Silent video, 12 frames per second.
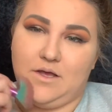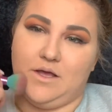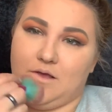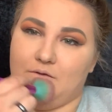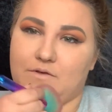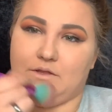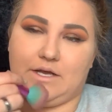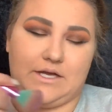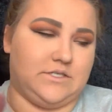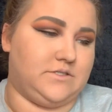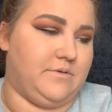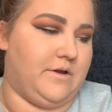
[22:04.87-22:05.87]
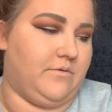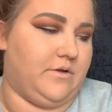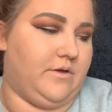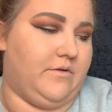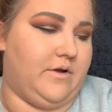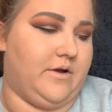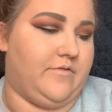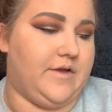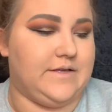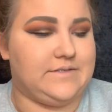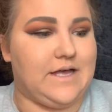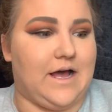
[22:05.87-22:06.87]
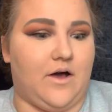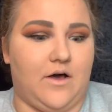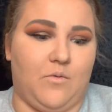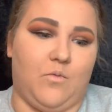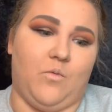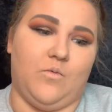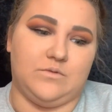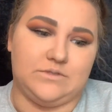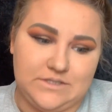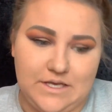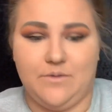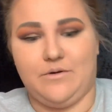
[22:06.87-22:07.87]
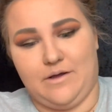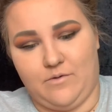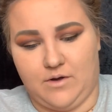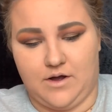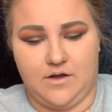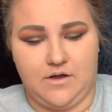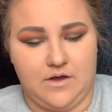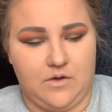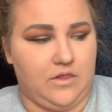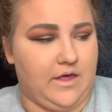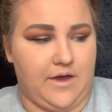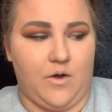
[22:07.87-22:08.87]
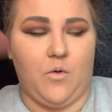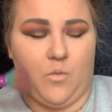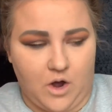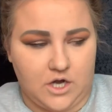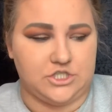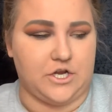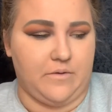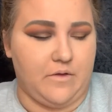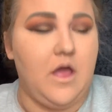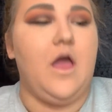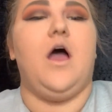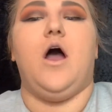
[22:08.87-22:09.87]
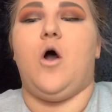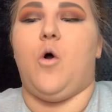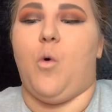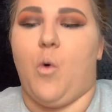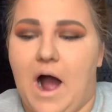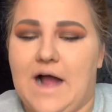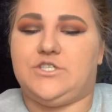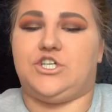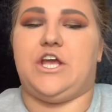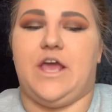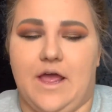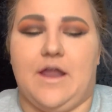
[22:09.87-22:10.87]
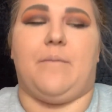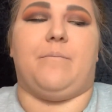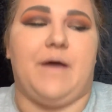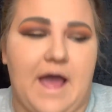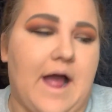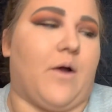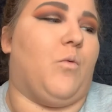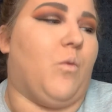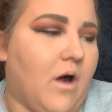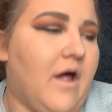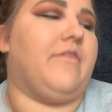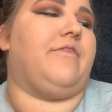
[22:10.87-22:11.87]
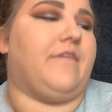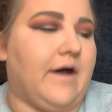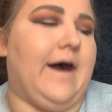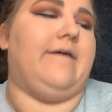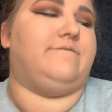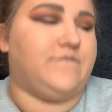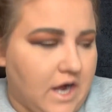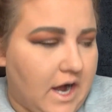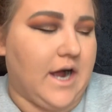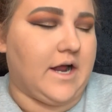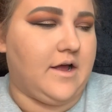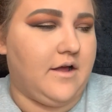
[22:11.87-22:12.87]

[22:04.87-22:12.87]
I feel like I just made a really weird face. I'll see when I wash it. Watch it back. What the fuck?